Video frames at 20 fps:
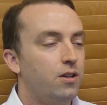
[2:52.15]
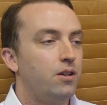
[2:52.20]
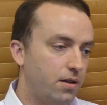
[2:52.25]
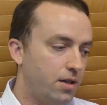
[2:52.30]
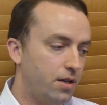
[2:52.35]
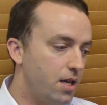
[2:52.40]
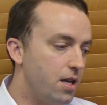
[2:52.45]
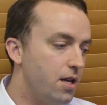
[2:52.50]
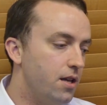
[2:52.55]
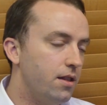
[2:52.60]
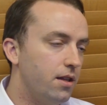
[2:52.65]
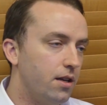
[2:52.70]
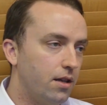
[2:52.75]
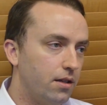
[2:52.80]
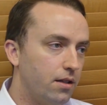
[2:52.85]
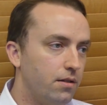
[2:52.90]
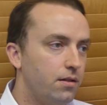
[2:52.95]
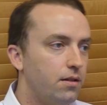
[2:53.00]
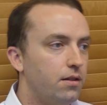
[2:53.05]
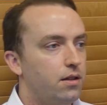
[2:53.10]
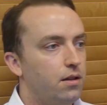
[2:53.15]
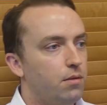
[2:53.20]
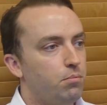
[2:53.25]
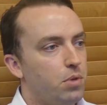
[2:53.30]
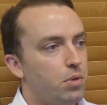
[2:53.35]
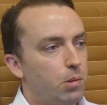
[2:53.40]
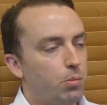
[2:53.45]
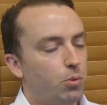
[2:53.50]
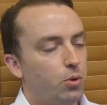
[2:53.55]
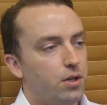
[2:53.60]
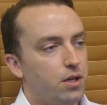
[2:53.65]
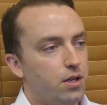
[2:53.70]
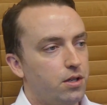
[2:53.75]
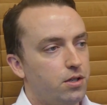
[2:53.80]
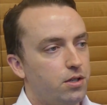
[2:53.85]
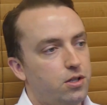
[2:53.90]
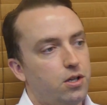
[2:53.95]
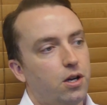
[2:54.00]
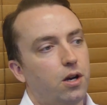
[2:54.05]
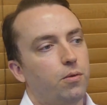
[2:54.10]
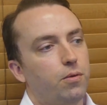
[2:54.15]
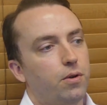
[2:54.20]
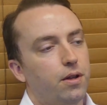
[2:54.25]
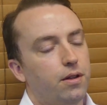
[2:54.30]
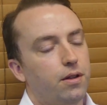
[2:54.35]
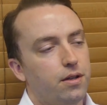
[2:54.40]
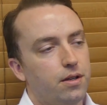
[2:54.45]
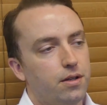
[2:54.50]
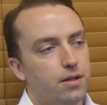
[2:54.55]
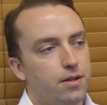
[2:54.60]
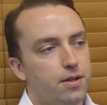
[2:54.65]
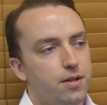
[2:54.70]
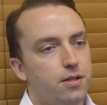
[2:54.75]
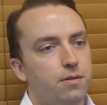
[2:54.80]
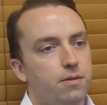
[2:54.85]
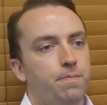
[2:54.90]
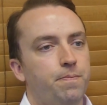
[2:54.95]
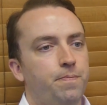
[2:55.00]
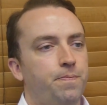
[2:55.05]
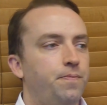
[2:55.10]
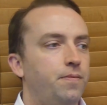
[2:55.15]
The key thing that people need to start with is